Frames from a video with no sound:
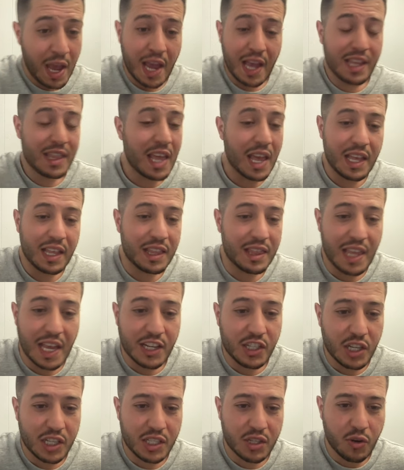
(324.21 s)
It, they
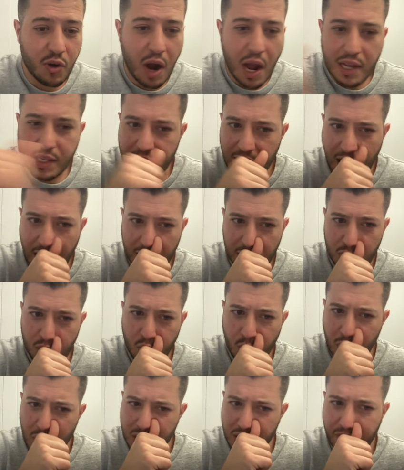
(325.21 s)
just crossed like
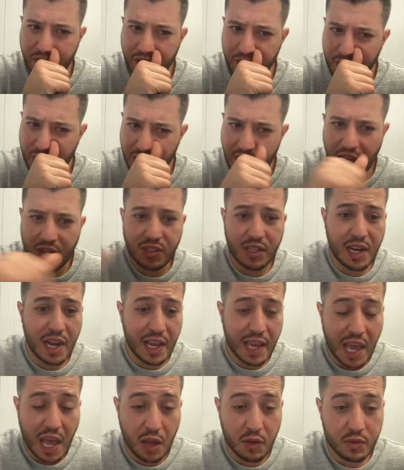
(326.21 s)
two hundred fifty thousand
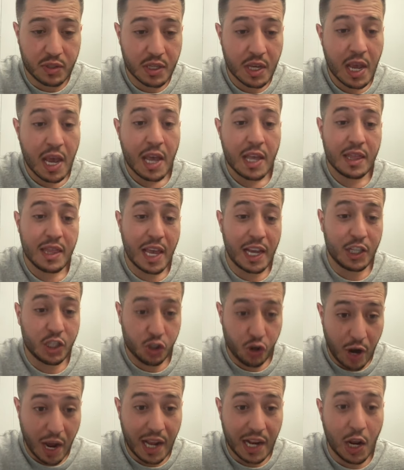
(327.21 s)
accounts. They
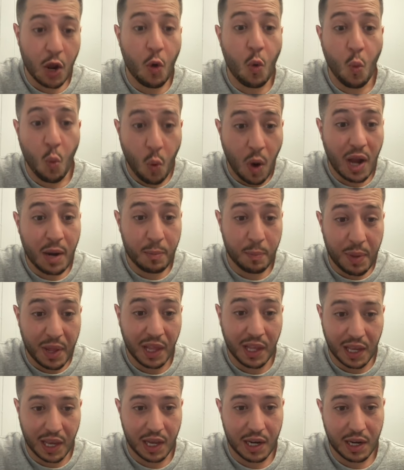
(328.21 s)
traded one
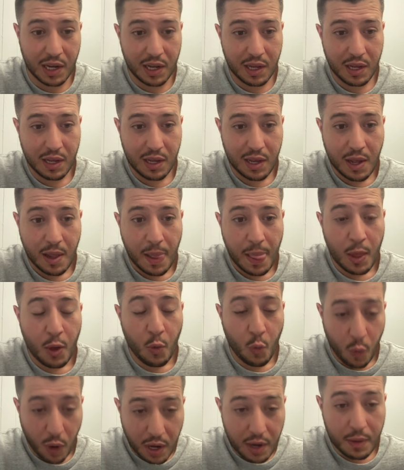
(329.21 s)
billion.
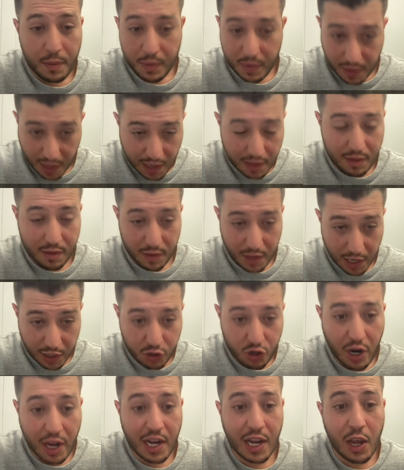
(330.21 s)
One, they
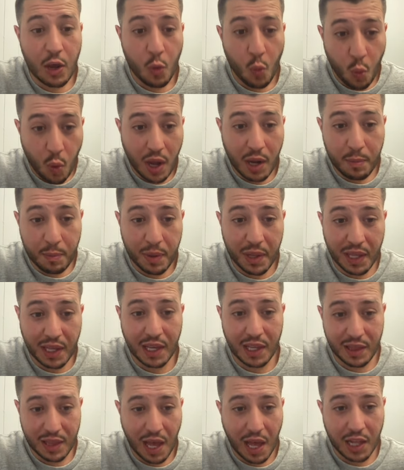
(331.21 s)
traded one
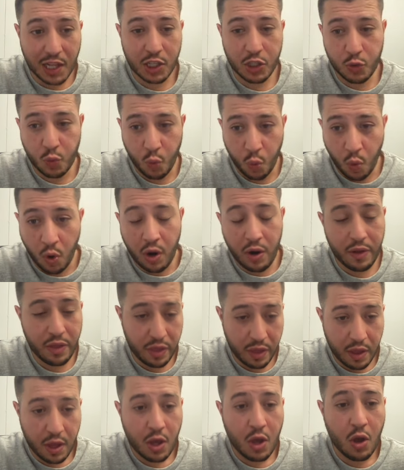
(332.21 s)
billion dollars
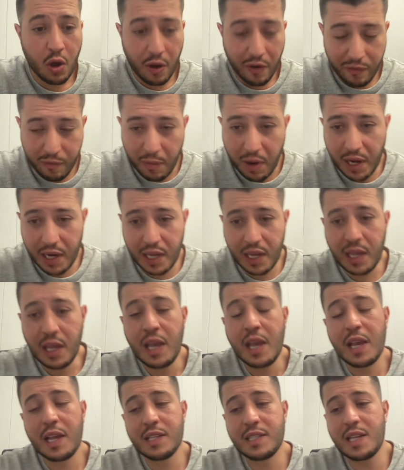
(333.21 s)
worth of money
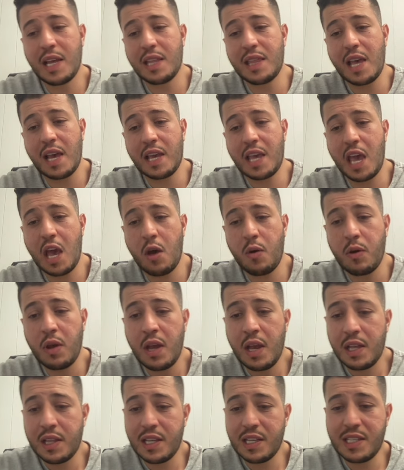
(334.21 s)
inside that account.
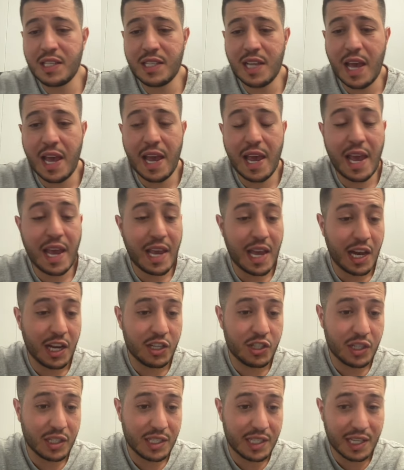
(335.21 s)
This is at eight
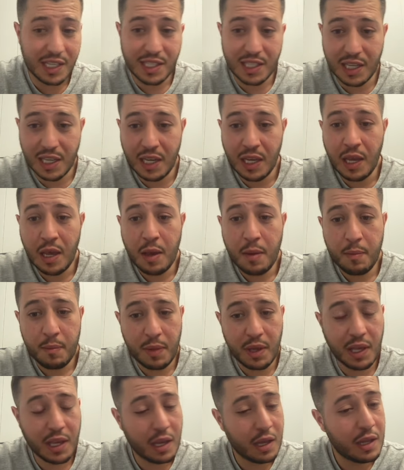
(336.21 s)
hundred sixty
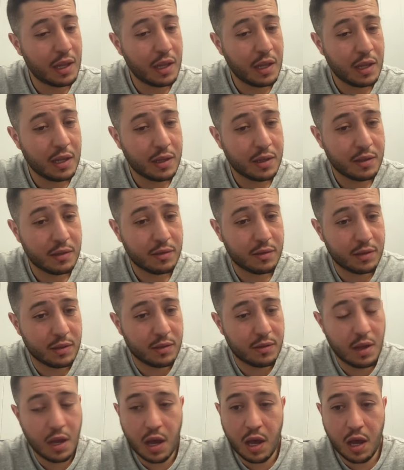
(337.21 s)
million
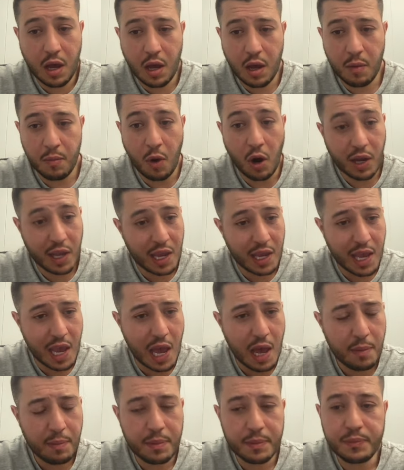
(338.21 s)
uh, market
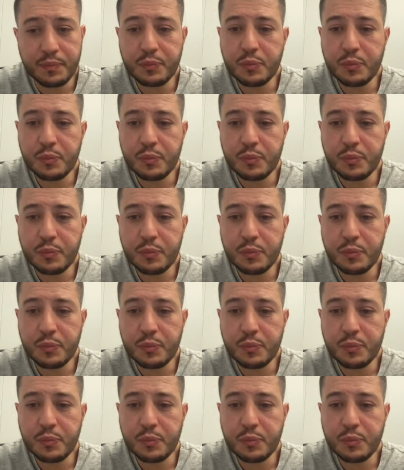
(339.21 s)
cap.